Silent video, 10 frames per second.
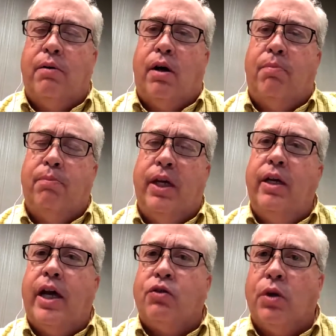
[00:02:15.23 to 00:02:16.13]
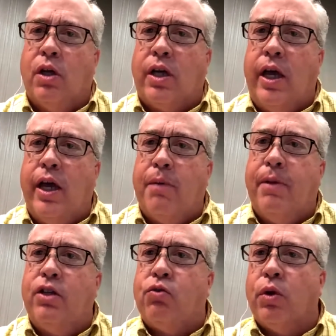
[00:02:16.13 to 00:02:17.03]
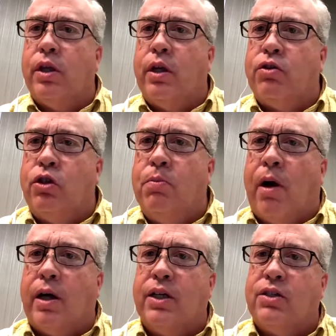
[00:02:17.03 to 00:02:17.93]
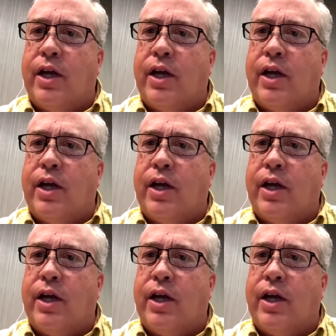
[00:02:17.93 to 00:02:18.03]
meat as we look ahead. But it's really those new markets